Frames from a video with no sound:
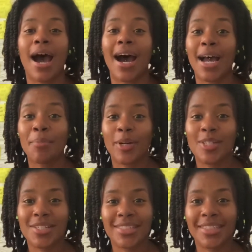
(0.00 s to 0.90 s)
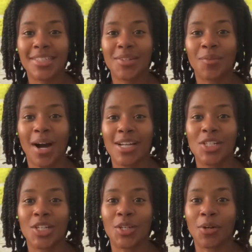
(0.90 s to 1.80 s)
I personally watch
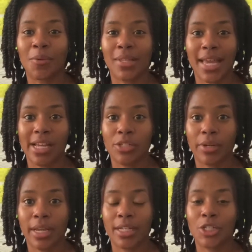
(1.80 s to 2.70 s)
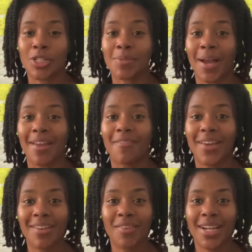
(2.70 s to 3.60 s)
Yoga with Adriene. She's my
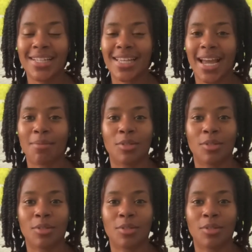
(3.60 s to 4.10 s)
favorite. I absolutely